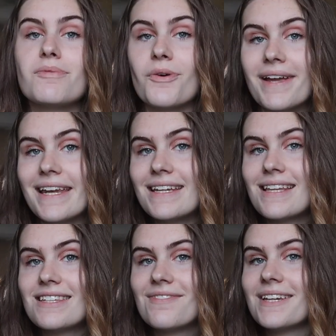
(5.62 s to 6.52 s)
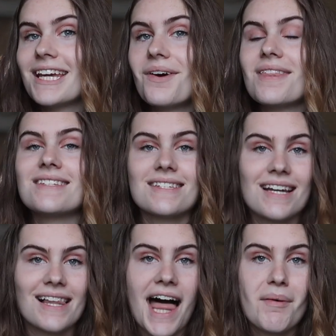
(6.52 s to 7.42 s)
before we get into this video, this is a
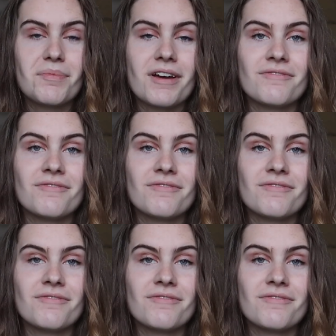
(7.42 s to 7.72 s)
collab with my